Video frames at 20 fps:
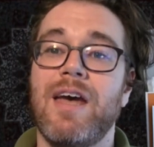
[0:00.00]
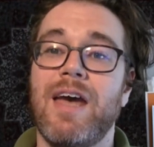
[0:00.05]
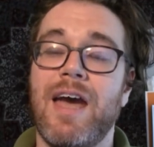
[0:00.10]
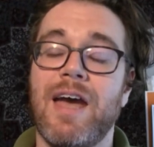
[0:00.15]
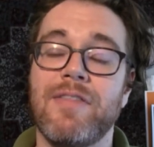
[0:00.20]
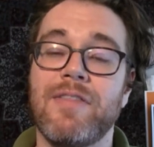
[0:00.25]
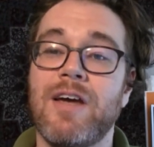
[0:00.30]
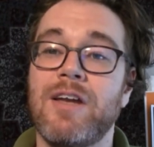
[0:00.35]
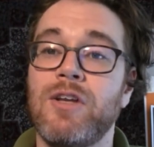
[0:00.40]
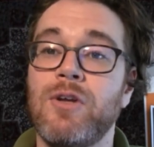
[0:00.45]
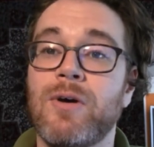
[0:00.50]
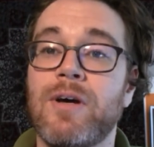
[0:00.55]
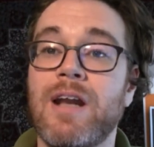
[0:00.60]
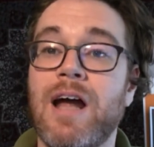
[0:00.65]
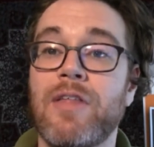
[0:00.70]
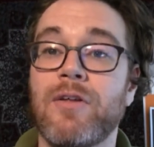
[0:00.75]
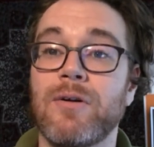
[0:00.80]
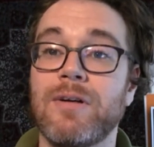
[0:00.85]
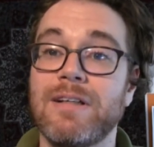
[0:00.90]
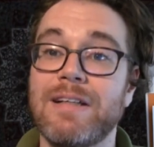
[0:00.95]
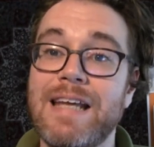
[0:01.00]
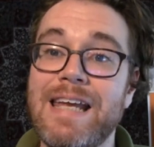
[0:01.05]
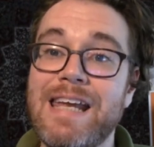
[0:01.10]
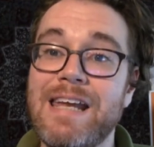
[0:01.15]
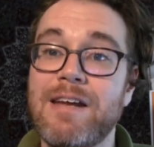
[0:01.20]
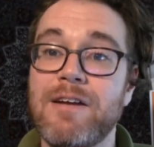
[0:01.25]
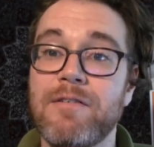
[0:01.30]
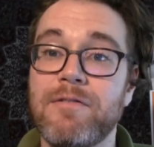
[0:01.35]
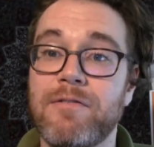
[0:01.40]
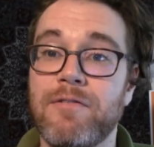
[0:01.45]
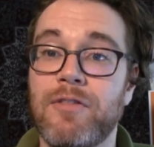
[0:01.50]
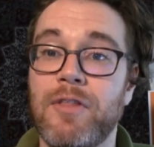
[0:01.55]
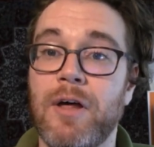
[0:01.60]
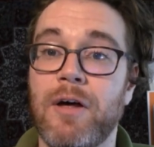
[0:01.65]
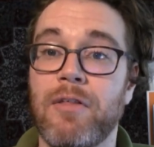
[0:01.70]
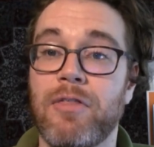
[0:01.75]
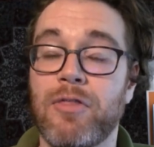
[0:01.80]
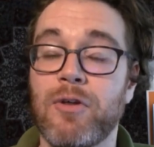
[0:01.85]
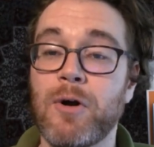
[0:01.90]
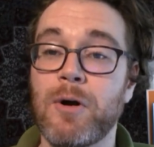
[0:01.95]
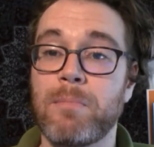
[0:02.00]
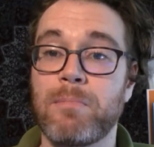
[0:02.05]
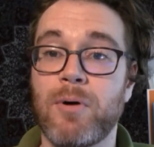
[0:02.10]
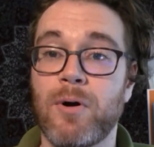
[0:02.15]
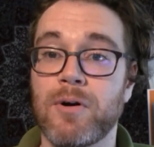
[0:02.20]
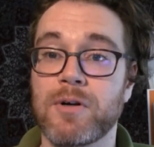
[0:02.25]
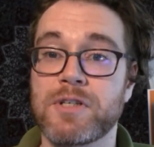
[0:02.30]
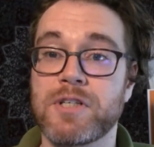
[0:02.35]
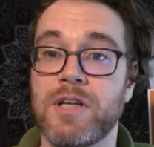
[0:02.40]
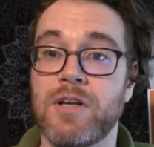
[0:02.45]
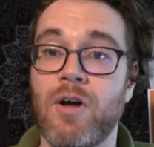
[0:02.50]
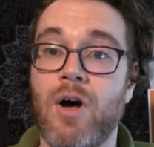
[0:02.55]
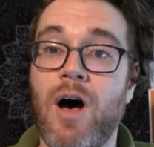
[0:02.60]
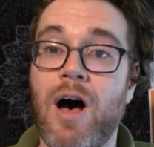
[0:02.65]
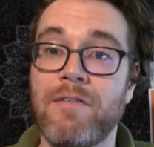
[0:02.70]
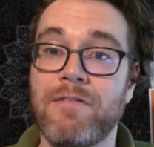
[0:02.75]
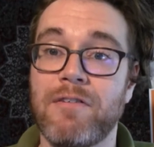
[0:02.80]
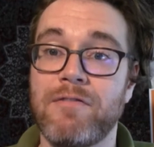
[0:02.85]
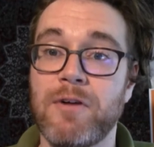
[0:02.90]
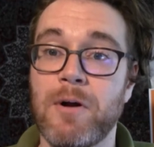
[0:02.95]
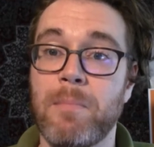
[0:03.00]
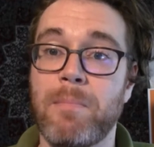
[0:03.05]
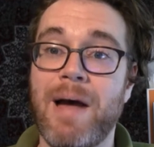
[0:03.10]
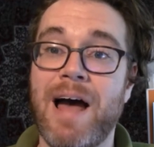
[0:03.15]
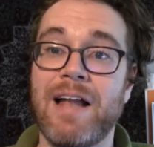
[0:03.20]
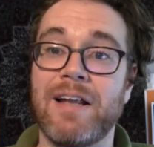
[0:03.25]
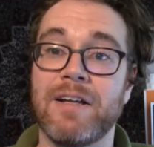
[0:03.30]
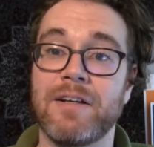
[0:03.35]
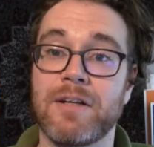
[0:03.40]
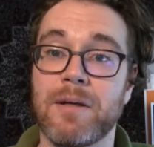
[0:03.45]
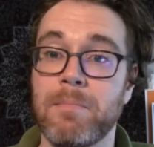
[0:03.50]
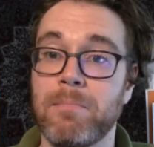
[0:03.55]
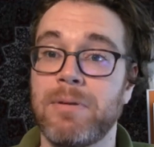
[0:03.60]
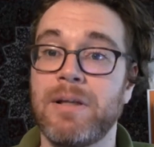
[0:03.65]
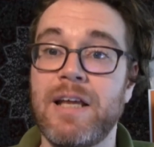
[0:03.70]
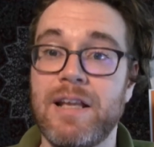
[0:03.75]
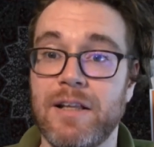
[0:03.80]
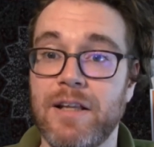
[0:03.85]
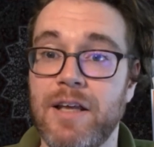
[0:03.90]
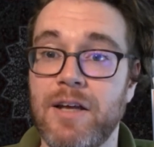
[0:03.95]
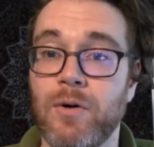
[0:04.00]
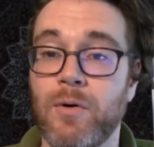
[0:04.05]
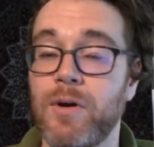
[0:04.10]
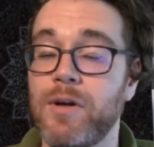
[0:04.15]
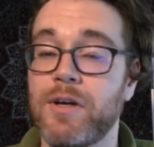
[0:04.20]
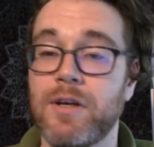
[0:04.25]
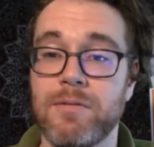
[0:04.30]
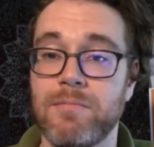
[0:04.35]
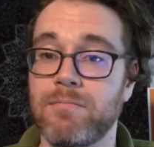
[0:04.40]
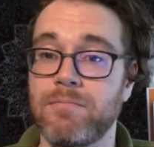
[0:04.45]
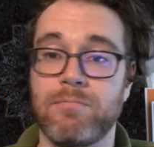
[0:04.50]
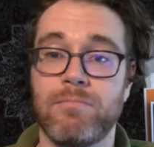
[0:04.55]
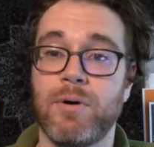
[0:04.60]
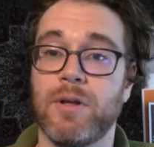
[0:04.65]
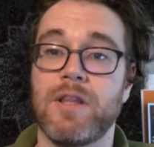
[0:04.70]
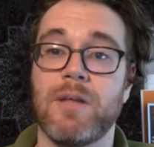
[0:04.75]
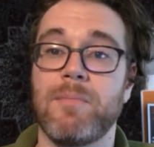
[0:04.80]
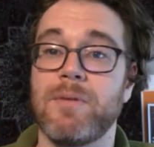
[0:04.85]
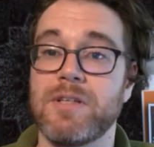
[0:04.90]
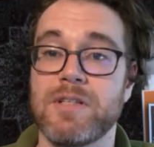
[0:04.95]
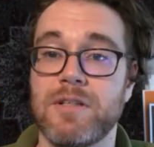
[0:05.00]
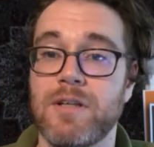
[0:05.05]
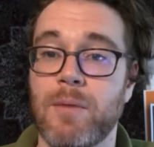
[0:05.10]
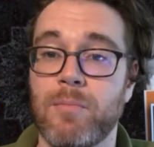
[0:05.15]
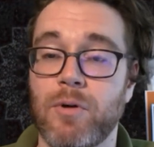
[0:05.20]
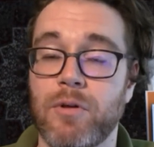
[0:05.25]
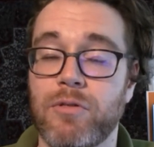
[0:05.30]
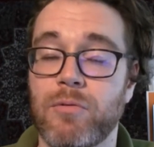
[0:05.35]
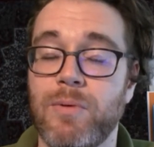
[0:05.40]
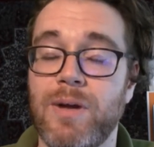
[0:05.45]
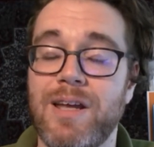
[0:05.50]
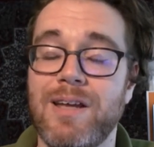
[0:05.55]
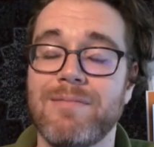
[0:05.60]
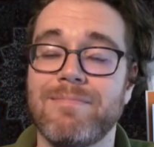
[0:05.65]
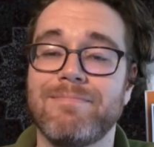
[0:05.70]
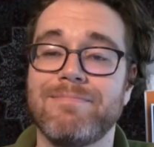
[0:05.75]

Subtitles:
And then you can either leave the third person off of your ballot completely, or you can put them as number 3.